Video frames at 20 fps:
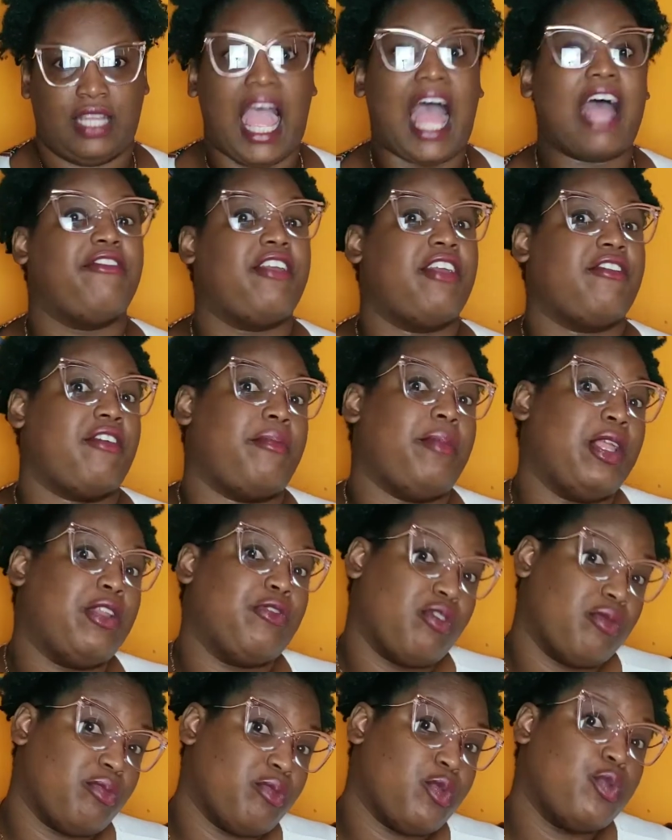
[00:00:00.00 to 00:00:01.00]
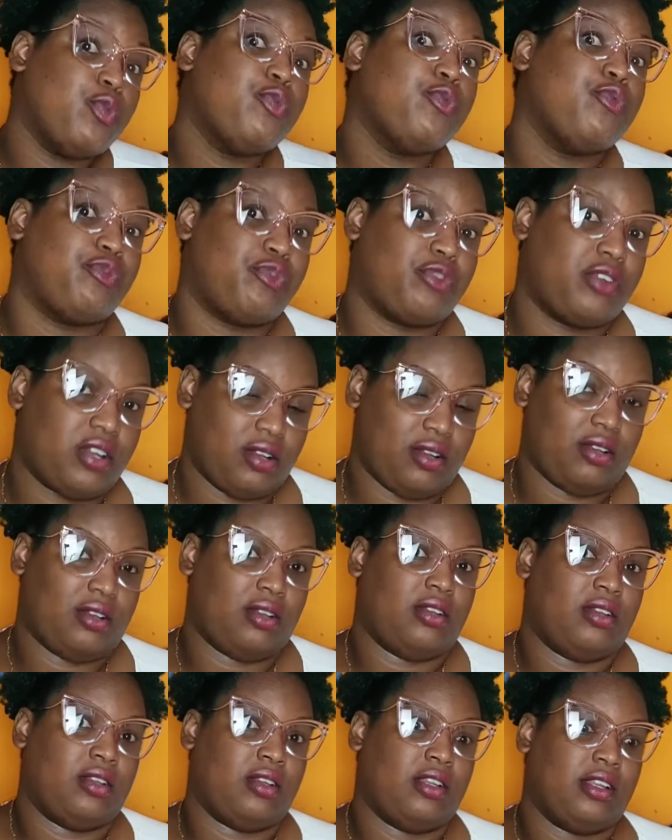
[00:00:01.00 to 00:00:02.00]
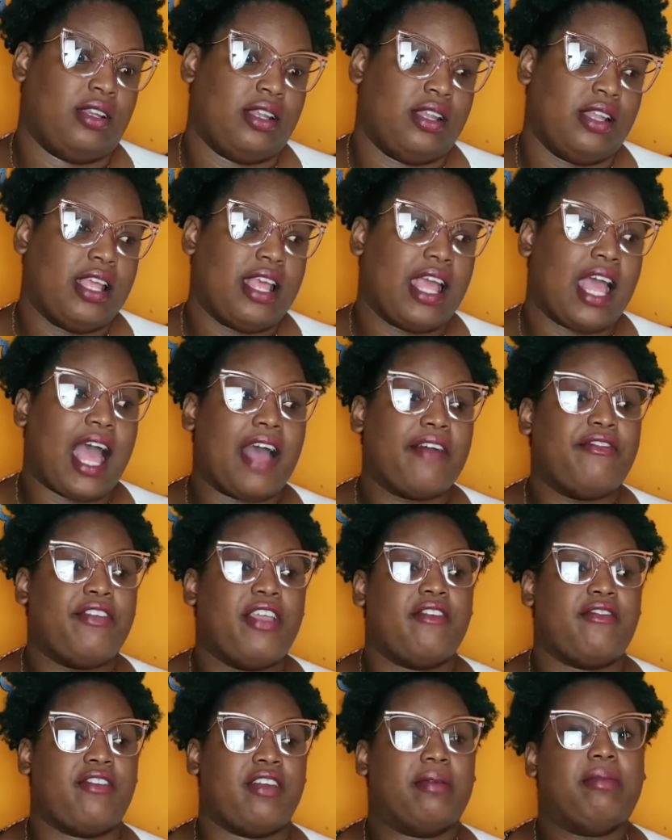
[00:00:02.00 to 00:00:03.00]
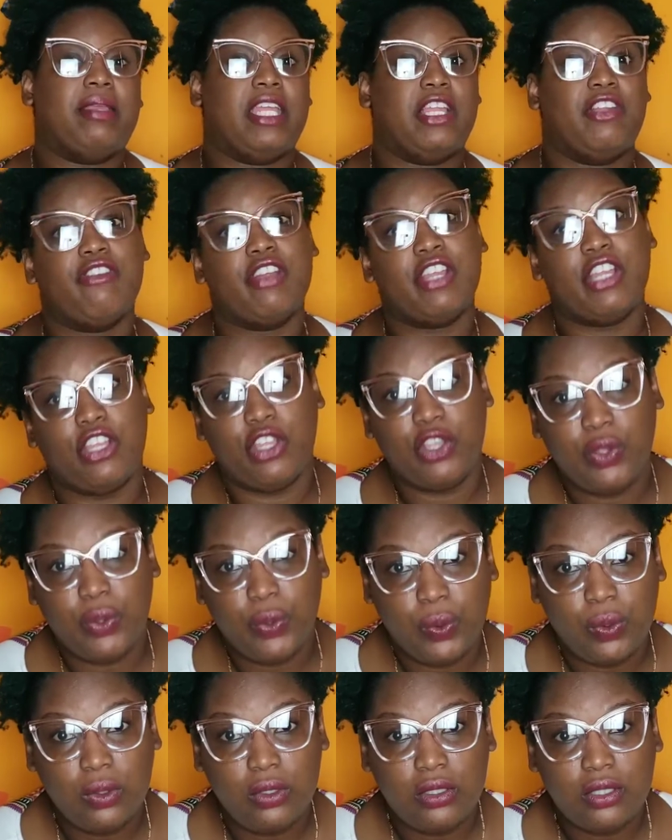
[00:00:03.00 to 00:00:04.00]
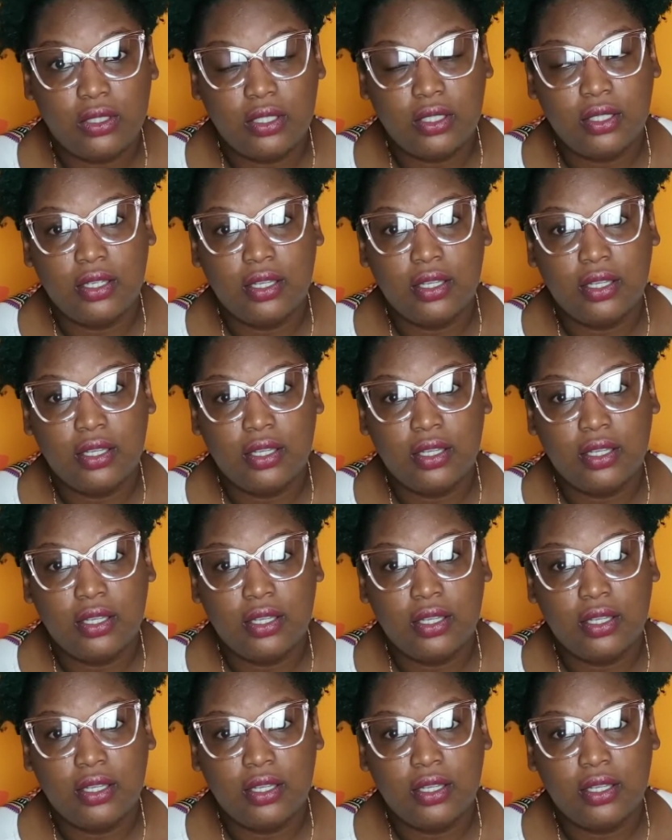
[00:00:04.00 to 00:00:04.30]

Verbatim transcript: Have you ever been removed? Have you ever been ridiculed?